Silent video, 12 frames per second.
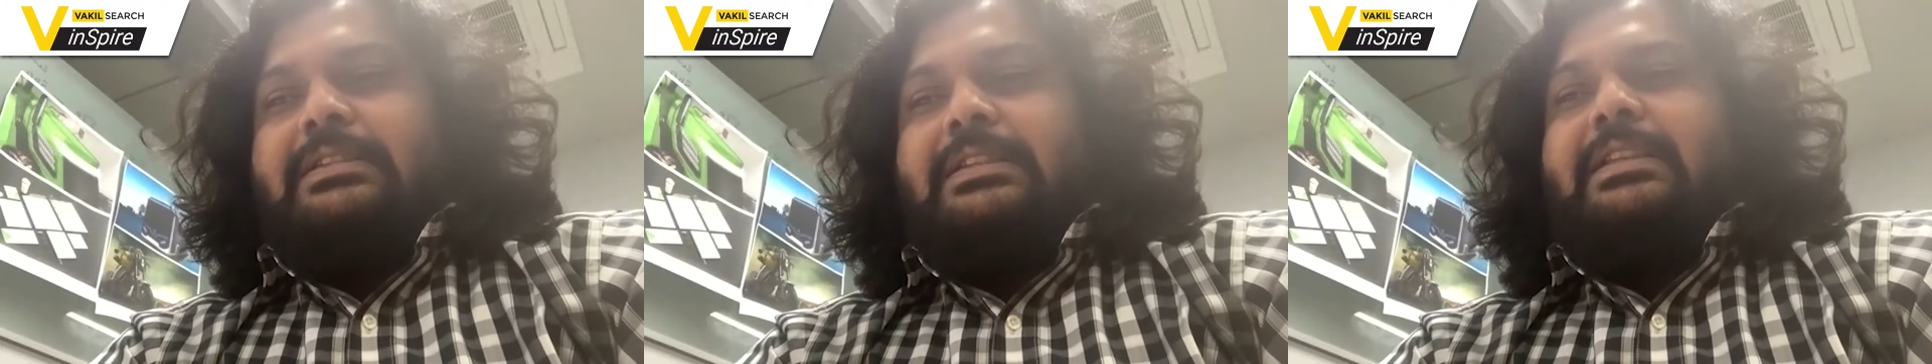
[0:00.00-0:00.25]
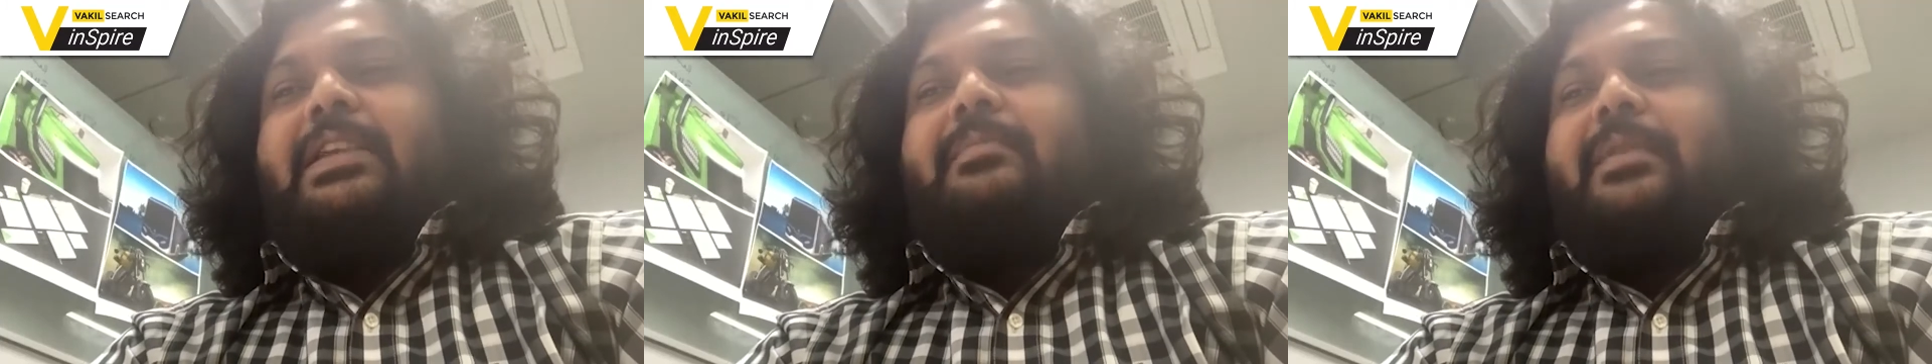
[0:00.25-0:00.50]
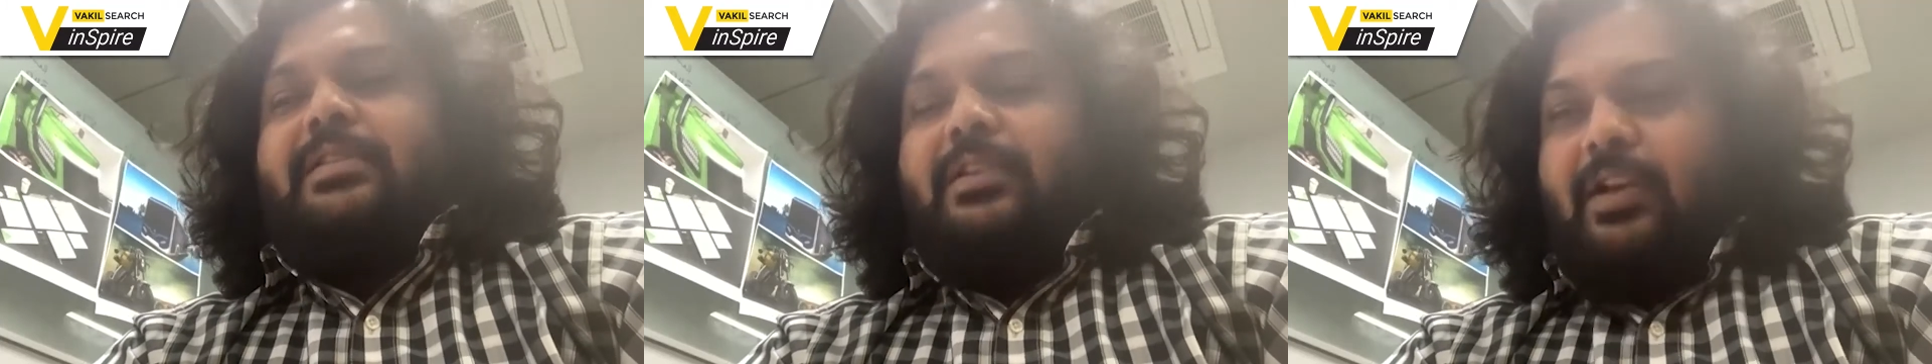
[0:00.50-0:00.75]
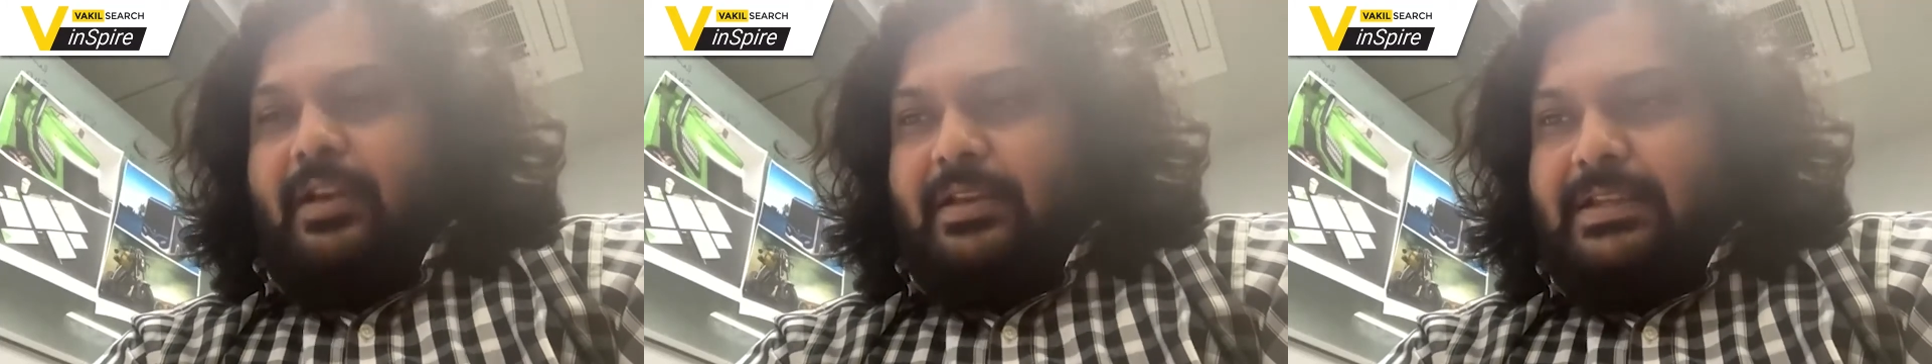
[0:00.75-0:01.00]
design
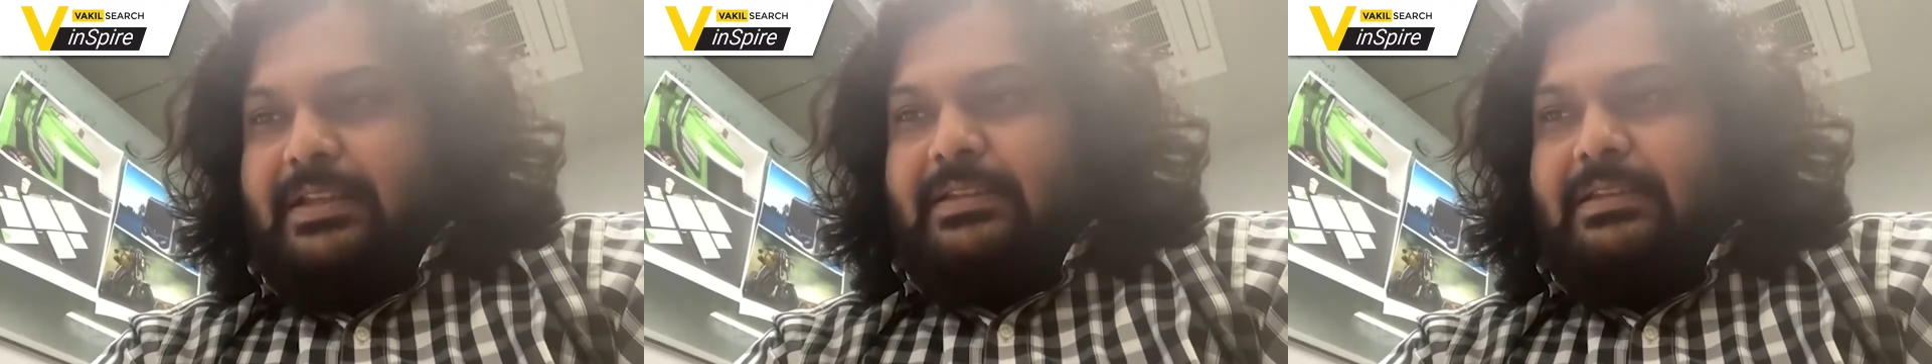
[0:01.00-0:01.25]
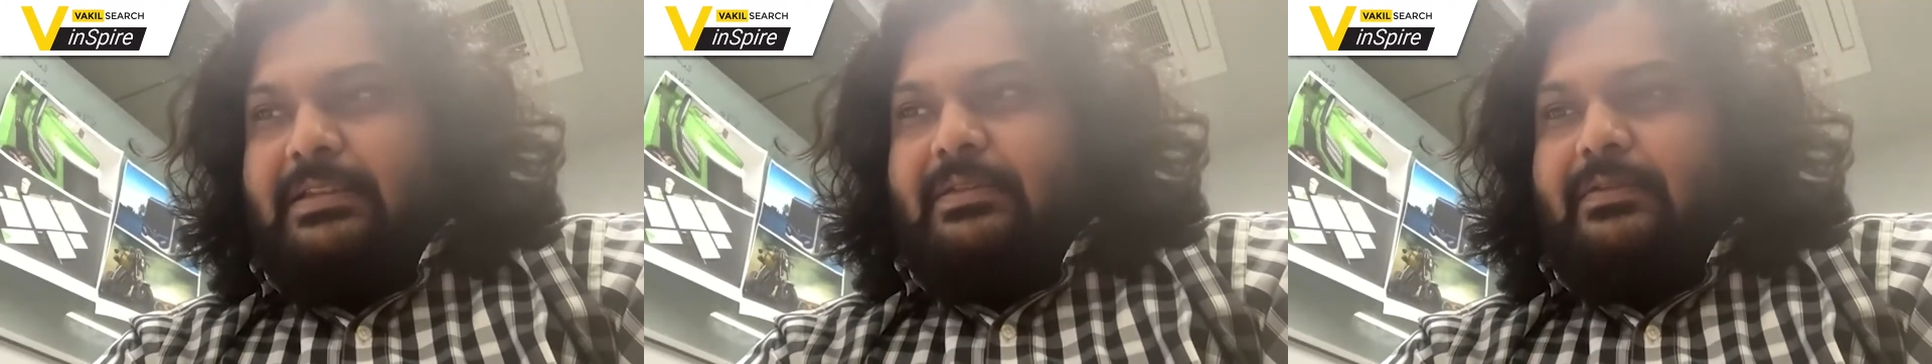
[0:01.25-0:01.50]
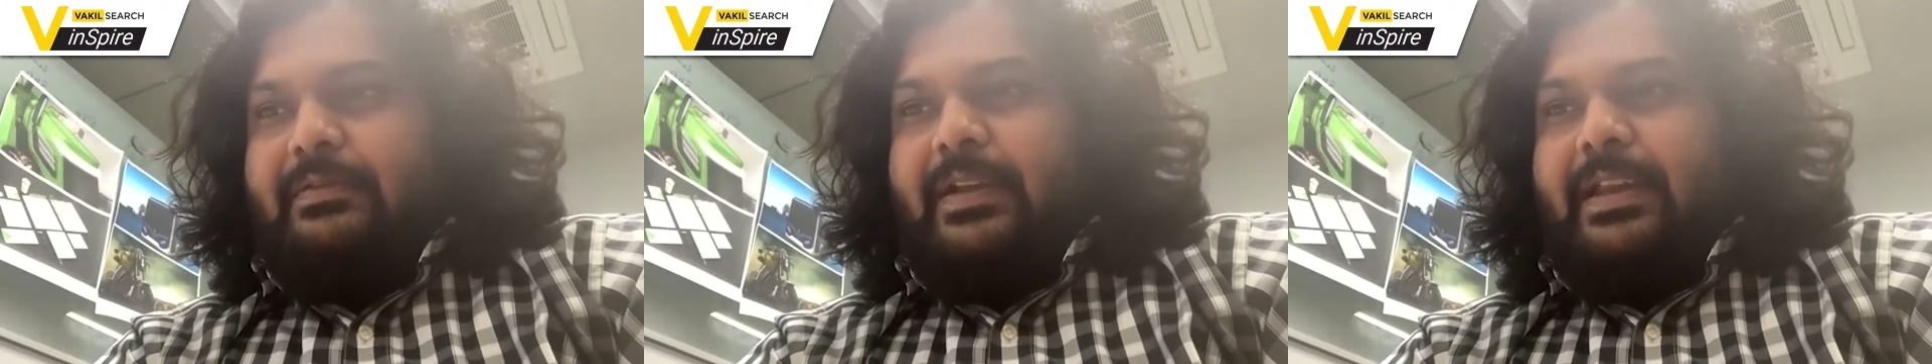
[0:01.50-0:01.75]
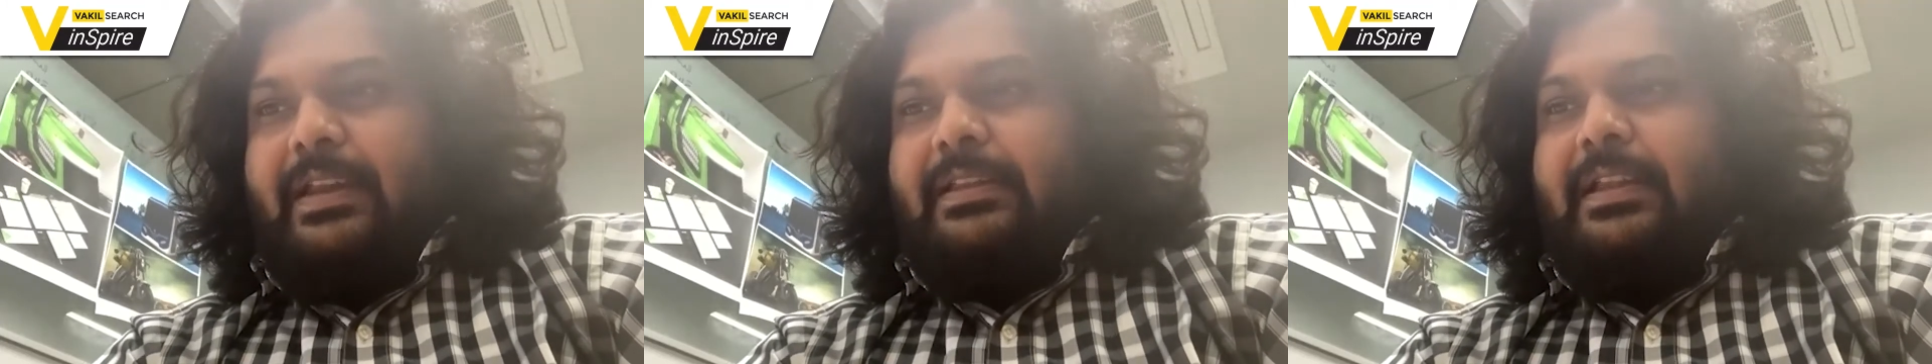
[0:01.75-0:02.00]
methodologies,
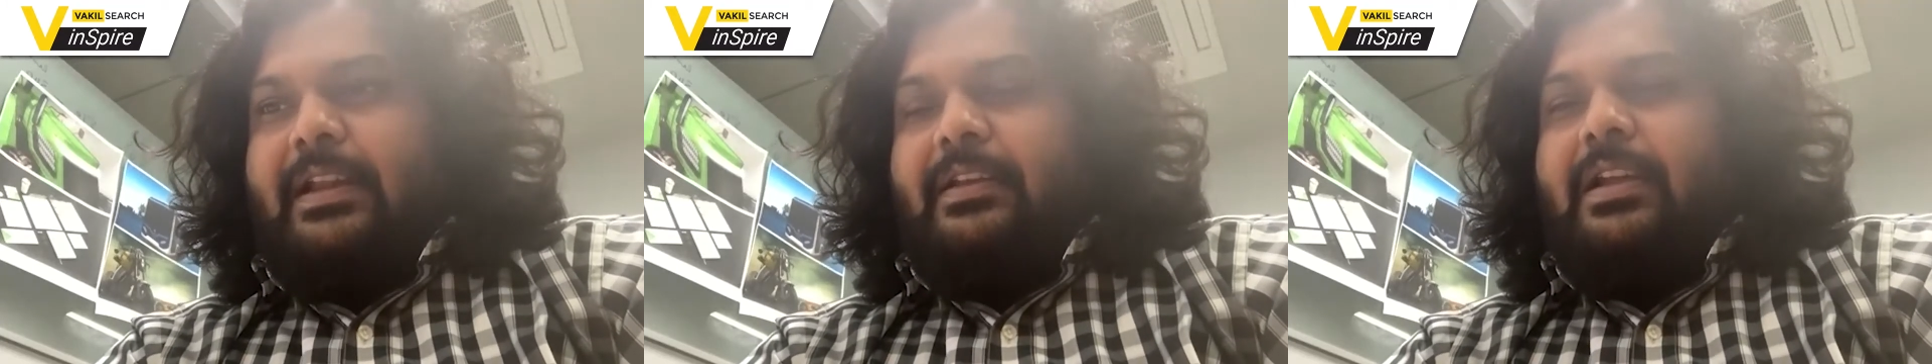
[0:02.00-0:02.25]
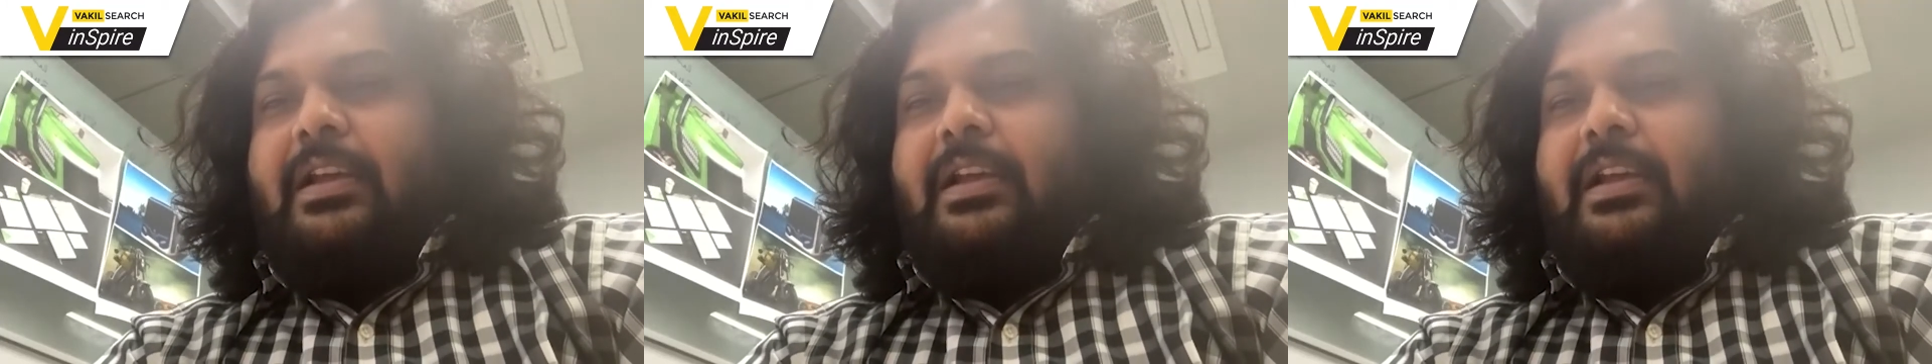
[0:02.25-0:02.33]
wherein there are a